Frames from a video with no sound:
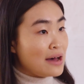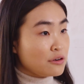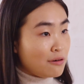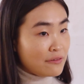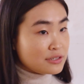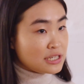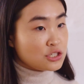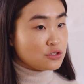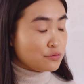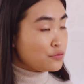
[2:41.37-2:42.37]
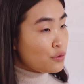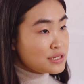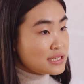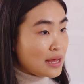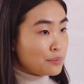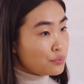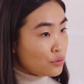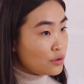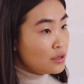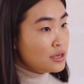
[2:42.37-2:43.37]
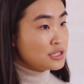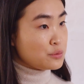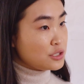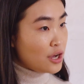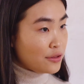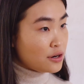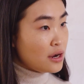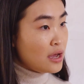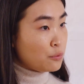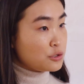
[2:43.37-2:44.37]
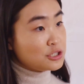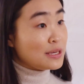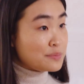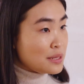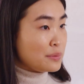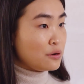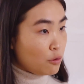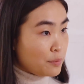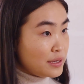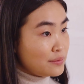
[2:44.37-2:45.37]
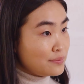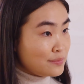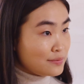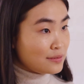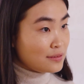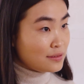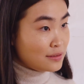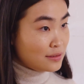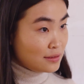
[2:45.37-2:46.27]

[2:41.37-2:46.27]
have a gravitational force and pull to each other, which keeps them in orbit. But the thing